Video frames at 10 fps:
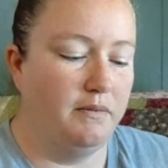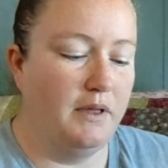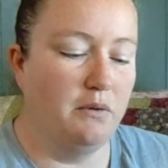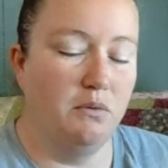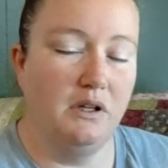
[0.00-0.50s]

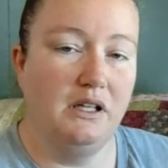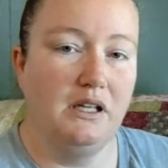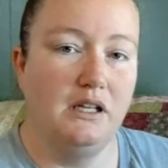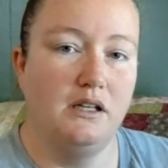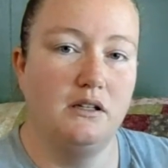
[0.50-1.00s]
they
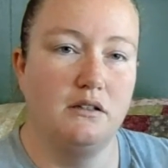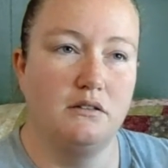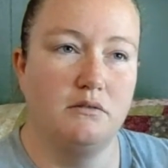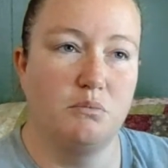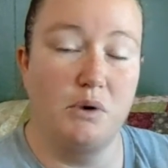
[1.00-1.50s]
really
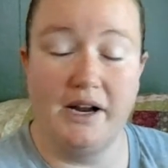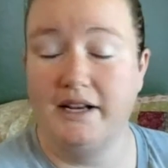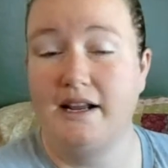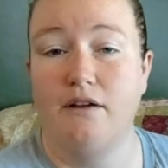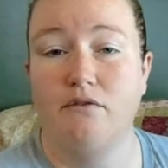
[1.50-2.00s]
break
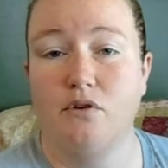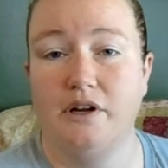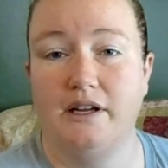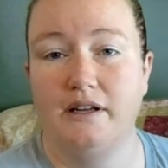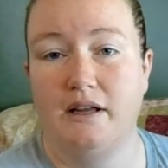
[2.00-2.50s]
it down for
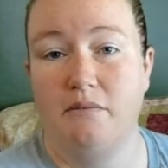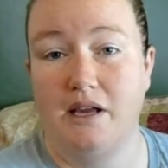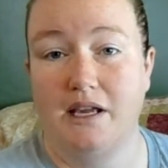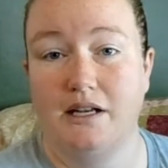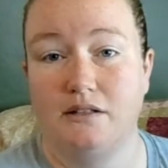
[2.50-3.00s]
you and
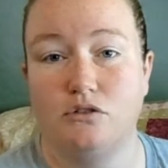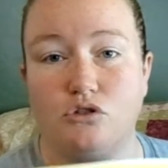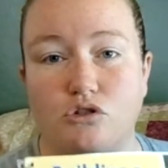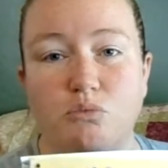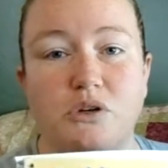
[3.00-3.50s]
make it
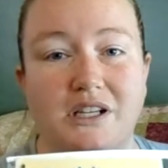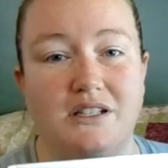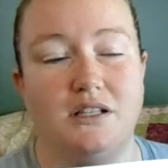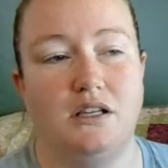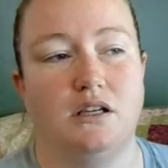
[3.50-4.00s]
super
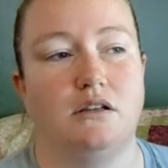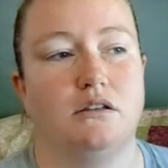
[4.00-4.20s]
easy